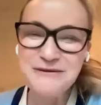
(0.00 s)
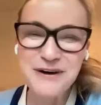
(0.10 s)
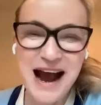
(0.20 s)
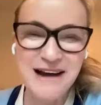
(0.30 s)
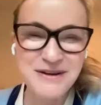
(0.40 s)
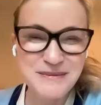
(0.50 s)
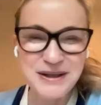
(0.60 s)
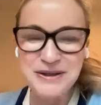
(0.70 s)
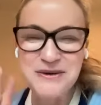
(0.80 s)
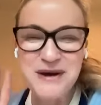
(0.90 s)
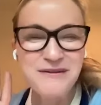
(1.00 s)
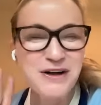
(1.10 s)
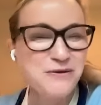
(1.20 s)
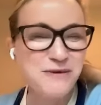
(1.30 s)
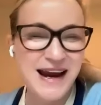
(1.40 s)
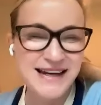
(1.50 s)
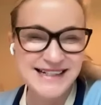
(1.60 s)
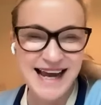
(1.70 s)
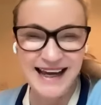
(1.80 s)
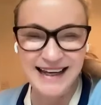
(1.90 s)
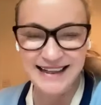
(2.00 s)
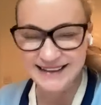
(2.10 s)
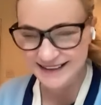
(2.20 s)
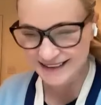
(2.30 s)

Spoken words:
you for having me, and you have a great day.